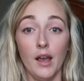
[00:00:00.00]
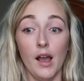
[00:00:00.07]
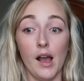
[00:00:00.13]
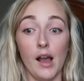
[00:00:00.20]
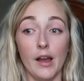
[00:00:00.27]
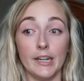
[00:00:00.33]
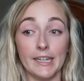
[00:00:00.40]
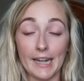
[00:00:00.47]

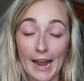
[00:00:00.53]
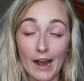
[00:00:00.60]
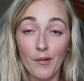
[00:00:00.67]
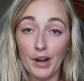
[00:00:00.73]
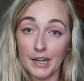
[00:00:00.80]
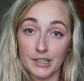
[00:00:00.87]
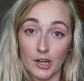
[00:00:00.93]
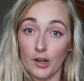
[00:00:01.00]
Now
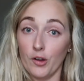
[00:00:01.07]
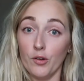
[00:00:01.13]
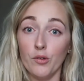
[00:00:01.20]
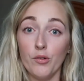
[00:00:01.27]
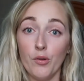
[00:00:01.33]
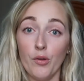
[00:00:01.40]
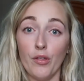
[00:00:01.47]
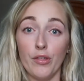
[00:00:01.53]
I
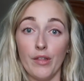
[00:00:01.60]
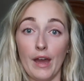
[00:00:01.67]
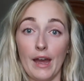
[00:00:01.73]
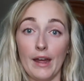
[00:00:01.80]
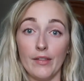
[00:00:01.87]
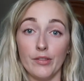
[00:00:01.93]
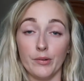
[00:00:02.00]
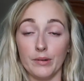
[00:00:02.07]
know
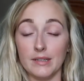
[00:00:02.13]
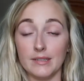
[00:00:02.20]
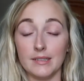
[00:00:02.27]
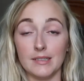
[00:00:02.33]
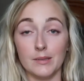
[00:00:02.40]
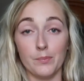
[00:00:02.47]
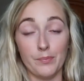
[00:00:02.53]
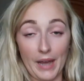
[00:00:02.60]
that the reason
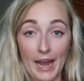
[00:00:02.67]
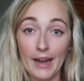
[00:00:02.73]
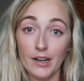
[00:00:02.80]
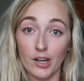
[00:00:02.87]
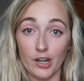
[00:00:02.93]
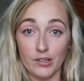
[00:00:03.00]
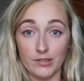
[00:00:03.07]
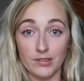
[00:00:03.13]
his back
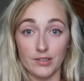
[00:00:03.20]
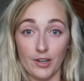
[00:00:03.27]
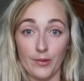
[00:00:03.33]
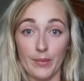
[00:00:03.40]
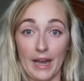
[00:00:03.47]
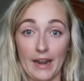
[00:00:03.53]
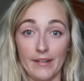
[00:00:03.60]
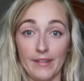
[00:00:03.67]
hurt so
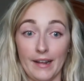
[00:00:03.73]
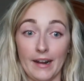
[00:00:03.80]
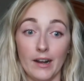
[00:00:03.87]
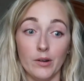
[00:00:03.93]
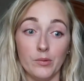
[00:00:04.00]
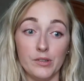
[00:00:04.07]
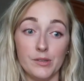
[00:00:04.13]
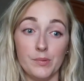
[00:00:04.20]
bad
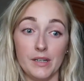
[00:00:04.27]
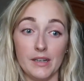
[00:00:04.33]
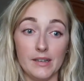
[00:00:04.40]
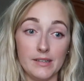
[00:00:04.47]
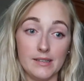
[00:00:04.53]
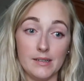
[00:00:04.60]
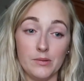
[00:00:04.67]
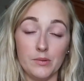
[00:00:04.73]
there was
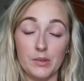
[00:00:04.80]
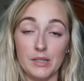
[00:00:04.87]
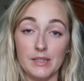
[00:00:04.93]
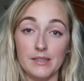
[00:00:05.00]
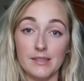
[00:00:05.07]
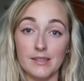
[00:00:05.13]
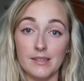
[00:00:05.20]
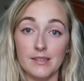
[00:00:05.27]
because it
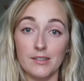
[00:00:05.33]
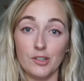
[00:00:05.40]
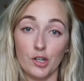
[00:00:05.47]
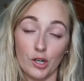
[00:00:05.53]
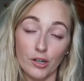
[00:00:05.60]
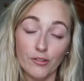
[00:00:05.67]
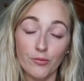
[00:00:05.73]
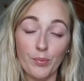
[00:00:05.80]
was
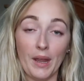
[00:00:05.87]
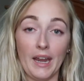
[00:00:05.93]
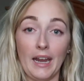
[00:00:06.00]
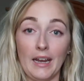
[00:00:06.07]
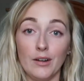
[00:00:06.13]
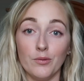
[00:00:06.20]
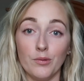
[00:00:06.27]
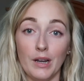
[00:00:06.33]
nerve
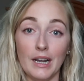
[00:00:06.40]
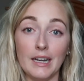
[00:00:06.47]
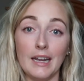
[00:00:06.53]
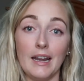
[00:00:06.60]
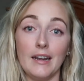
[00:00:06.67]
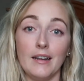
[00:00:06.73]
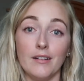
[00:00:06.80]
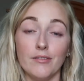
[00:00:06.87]
pain
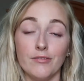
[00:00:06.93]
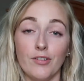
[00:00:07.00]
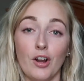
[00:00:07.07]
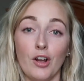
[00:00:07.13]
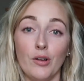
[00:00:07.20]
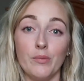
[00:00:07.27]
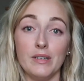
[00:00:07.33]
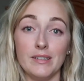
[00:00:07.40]
radiating
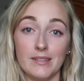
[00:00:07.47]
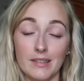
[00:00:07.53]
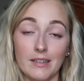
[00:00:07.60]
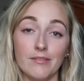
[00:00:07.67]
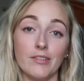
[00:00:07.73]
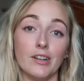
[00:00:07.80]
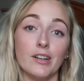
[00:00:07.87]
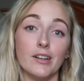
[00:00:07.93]
from his
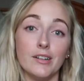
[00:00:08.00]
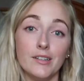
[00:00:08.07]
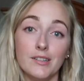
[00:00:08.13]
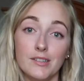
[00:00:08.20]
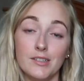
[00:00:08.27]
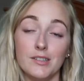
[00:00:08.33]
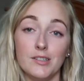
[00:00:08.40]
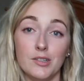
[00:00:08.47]
liver
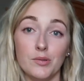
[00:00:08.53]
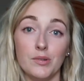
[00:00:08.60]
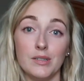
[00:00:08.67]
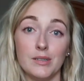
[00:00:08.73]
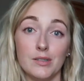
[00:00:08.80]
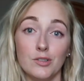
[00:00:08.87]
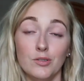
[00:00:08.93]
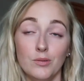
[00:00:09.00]
to
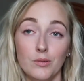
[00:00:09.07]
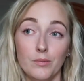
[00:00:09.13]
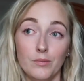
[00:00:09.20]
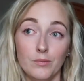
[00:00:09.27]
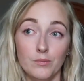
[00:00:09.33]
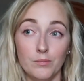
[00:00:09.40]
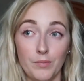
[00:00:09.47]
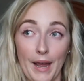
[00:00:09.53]
his
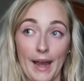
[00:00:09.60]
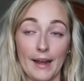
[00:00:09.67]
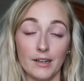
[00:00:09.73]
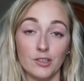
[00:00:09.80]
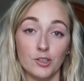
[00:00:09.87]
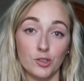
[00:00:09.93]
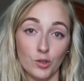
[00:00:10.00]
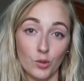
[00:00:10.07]

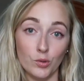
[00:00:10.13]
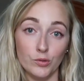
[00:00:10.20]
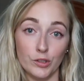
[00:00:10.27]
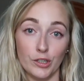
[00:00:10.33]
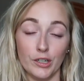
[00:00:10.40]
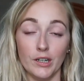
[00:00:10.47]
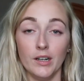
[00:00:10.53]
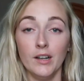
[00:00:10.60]
back
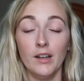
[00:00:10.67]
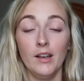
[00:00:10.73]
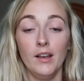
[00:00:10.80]
shoulder.